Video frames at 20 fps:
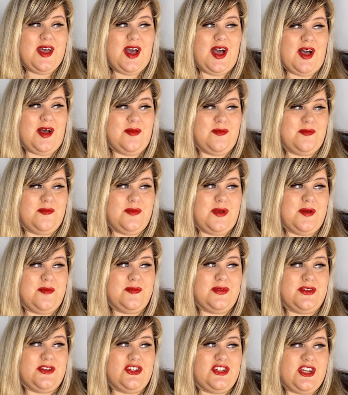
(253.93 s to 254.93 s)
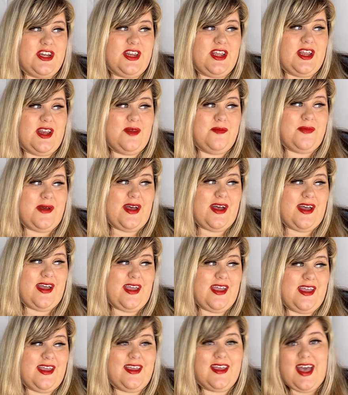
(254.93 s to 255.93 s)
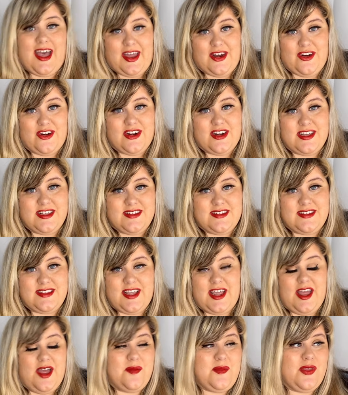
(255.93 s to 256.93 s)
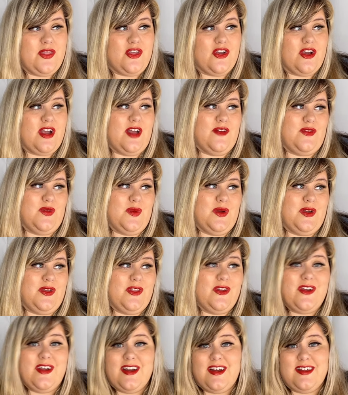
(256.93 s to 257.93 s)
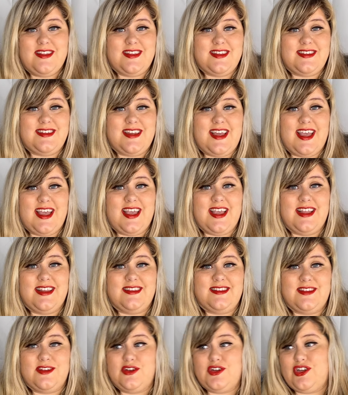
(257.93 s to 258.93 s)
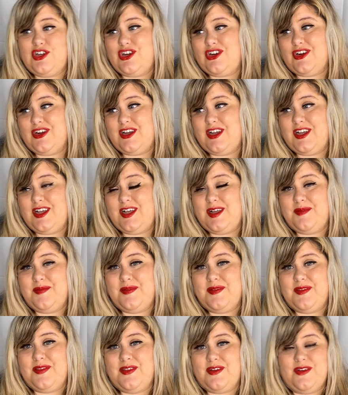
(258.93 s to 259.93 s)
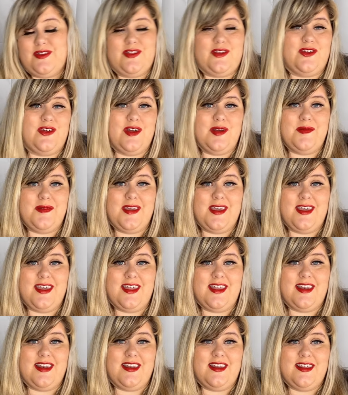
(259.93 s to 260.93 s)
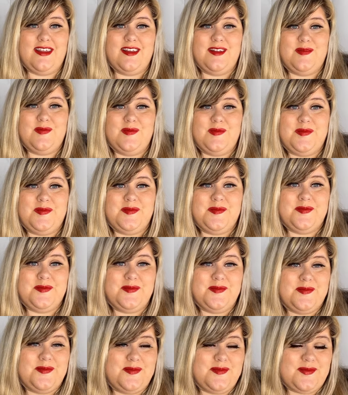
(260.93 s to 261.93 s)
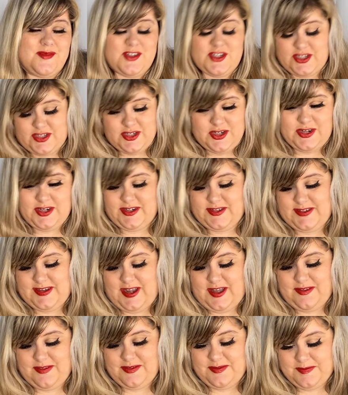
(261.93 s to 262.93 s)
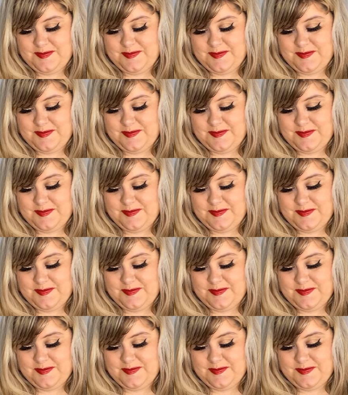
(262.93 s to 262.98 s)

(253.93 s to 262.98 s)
But bullshitted by con artists. I mean, they're everywhere. They're here in the States, they're in Europe, they're in the Caribbean. Just know your stuff.